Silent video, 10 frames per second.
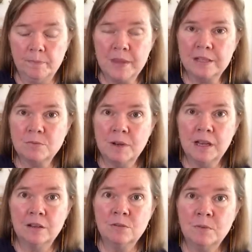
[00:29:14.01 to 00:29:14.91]
And that's why
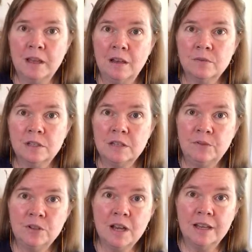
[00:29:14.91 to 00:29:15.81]
I don't want to ever
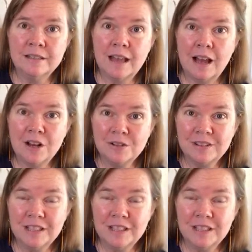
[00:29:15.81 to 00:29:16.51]
leave you guys out.